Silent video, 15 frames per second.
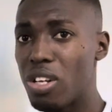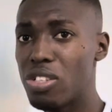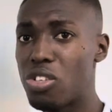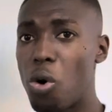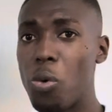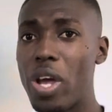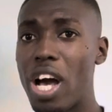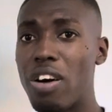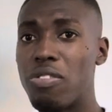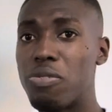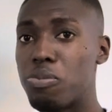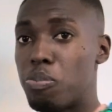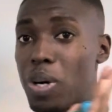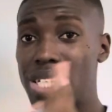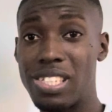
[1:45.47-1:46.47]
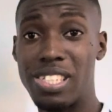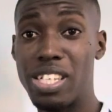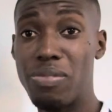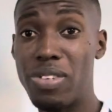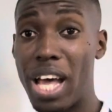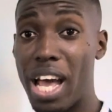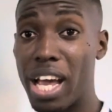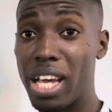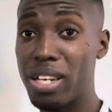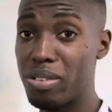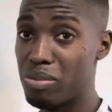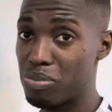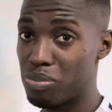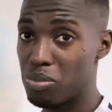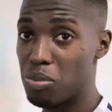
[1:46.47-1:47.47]
So we have positive 9
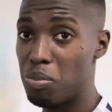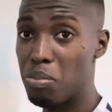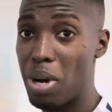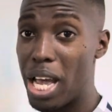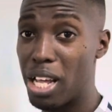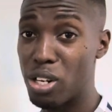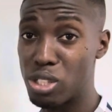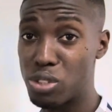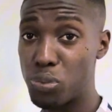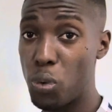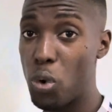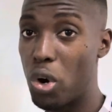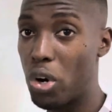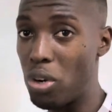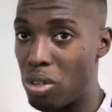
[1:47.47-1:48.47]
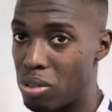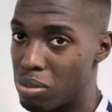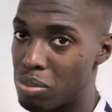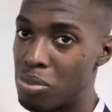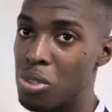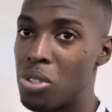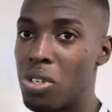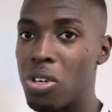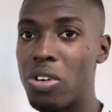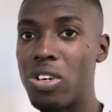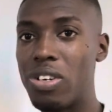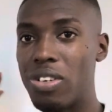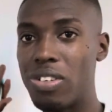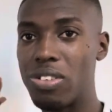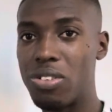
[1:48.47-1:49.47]
minus 4.
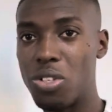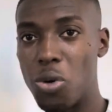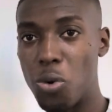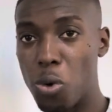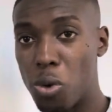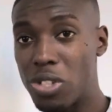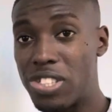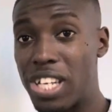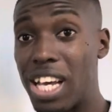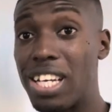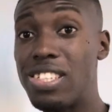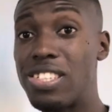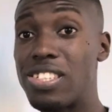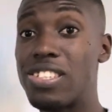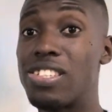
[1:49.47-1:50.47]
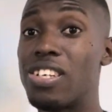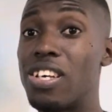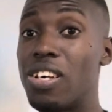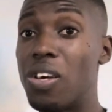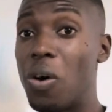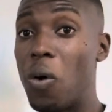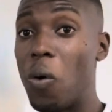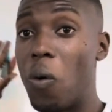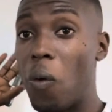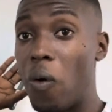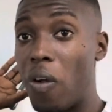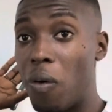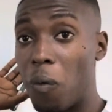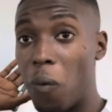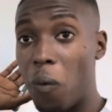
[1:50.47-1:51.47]
The rule says
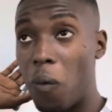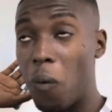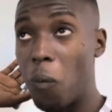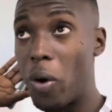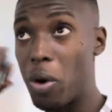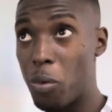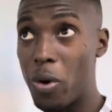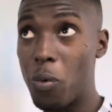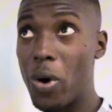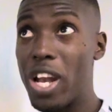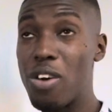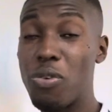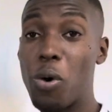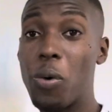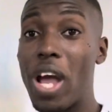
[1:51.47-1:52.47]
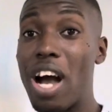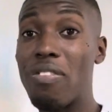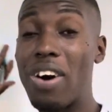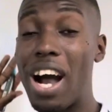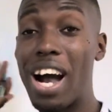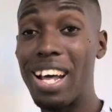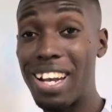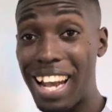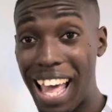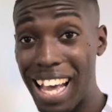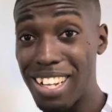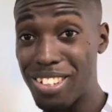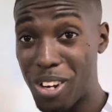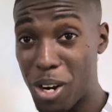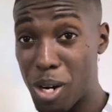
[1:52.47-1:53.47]
whenever we have
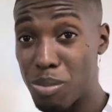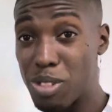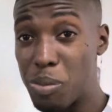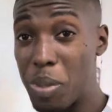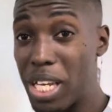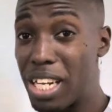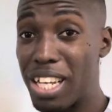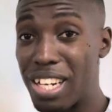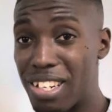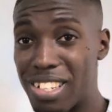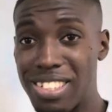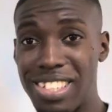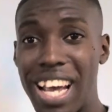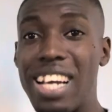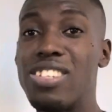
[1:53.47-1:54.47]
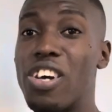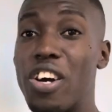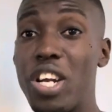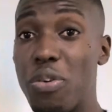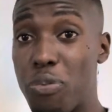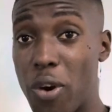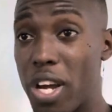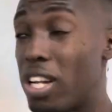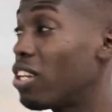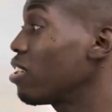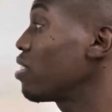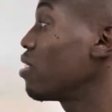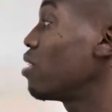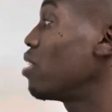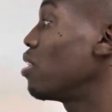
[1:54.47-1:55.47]
unlike terms, meaning the signs are different,
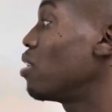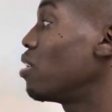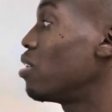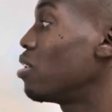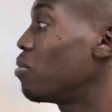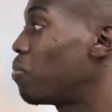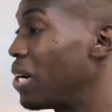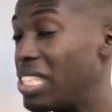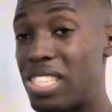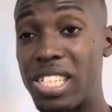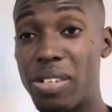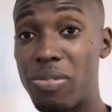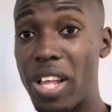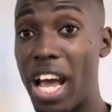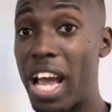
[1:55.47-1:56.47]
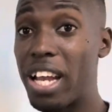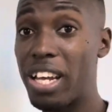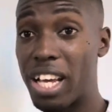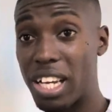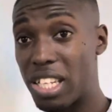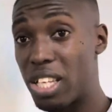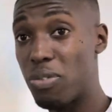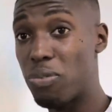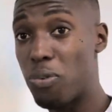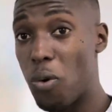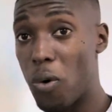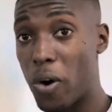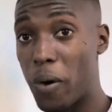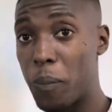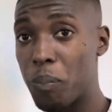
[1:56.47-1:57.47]
positive 9, negative
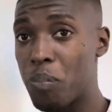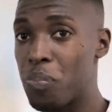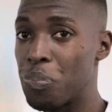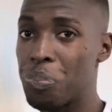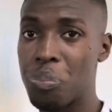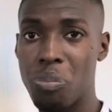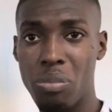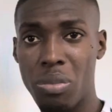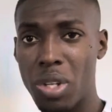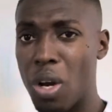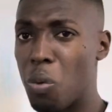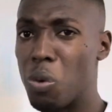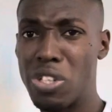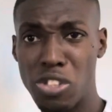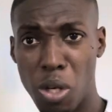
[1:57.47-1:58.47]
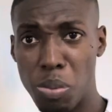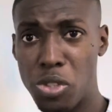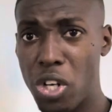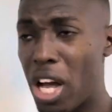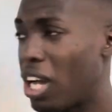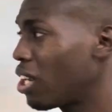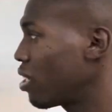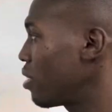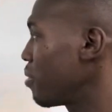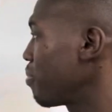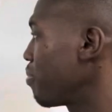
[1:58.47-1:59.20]
4, we subtract.